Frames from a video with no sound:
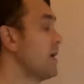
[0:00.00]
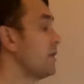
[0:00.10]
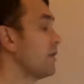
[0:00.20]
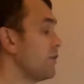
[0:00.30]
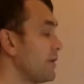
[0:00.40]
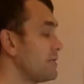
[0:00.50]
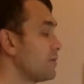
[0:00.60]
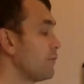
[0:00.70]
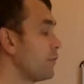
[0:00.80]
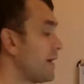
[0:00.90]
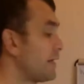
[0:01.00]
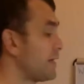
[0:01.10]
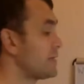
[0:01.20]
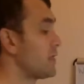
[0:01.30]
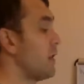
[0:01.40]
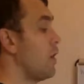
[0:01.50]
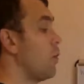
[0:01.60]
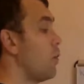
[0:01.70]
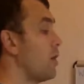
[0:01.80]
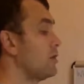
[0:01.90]
the reason for that is
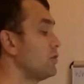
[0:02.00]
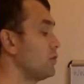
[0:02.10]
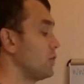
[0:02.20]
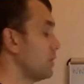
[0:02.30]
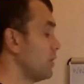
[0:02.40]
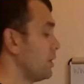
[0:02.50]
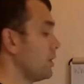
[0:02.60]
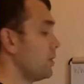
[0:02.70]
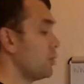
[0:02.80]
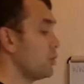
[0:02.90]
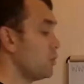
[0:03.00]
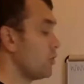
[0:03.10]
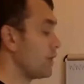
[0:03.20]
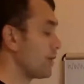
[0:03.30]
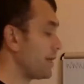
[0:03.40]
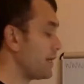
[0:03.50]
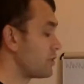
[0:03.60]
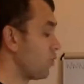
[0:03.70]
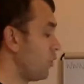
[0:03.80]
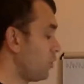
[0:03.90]
once you increase
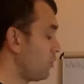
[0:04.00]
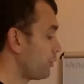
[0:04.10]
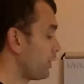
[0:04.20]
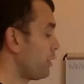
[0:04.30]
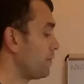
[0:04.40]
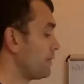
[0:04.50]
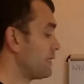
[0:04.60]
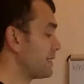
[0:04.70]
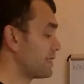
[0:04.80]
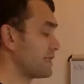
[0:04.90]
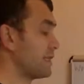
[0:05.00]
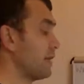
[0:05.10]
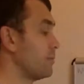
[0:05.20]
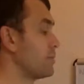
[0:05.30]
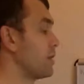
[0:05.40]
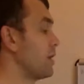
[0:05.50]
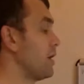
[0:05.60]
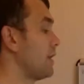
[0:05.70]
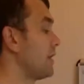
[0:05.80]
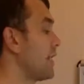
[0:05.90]
all three of these systems,
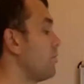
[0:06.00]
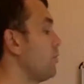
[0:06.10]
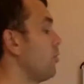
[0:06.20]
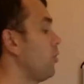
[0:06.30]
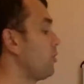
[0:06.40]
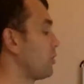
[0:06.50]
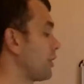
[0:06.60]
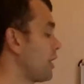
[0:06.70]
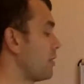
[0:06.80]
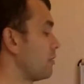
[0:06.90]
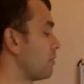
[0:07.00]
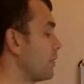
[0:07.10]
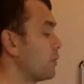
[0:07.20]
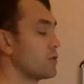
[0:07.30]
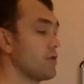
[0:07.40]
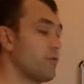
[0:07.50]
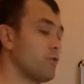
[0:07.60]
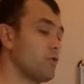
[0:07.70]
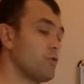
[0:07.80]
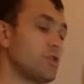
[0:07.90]
they will all grow, because if
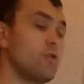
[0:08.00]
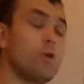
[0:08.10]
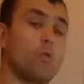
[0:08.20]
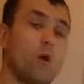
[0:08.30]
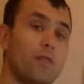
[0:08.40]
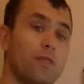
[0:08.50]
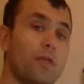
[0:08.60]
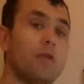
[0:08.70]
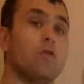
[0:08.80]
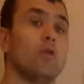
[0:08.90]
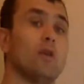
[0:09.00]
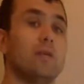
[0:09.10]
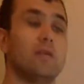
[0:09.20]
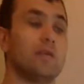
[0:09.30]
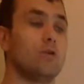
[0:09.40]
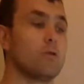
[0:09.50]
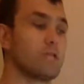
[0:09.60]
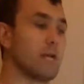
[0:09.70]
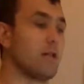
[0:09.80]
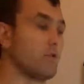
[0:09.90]
you're doing one thing, you're limiting
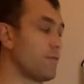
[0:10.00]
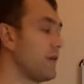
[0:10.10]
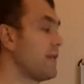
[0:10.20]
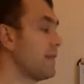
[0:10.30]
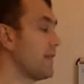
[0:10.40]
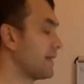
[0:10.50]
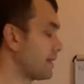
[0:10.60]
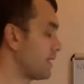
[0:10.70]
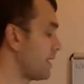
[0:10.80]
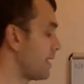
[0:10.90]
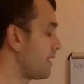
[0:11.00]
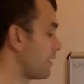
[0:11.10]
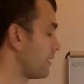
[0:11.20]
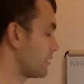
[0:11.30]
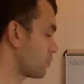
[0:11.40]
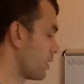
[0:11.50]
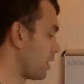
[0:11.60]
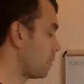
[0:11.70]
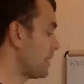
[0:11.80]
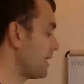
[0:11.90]
yourself in that area as
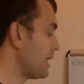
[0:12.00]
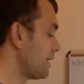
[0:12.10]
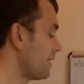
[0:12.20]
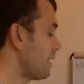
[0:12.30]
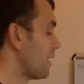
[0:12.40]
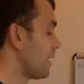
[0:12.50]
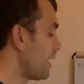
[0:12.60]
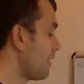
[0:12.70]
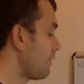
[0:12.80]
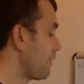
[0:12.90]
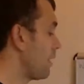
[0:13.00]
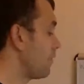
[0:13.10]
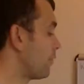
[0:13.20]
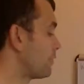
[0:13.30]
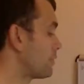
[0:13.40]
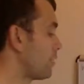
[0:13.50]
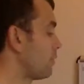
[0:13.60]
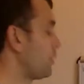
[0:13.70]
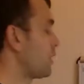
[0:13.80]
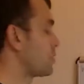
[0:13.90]
well. Meaning, if, for
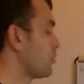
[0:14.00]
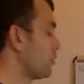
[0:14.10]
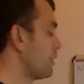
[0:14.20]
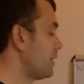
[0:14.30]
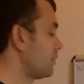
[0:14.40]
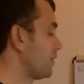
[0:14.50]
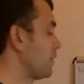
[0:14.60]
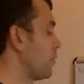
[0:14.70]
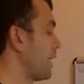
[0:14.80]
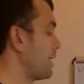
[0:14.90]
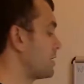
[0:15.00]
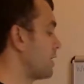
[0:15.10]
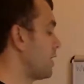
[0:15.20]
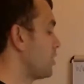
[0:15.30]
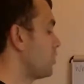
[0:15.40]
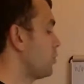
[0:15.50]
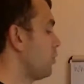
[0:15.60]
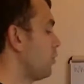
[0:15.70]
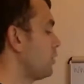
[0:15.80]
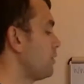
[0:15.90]
example, I was only lifting weights, you will
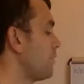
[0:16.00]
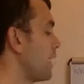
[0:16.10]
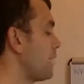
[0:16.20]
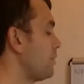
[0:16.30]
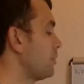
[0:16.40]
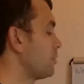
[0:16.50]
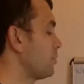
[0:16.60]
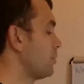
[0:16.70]
only be able